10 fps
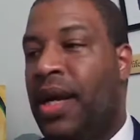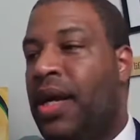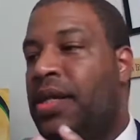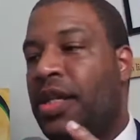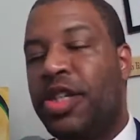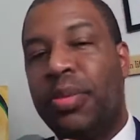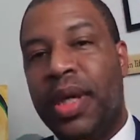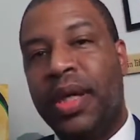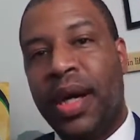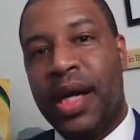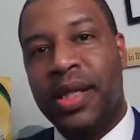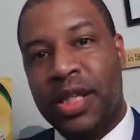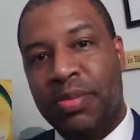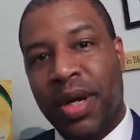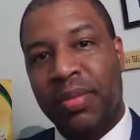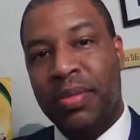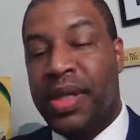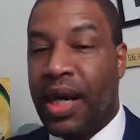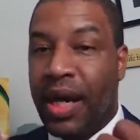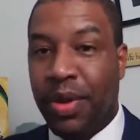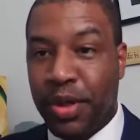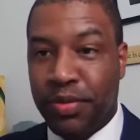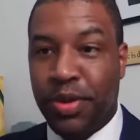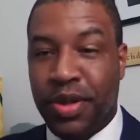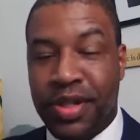So Jamaica has its problems, and I want to focus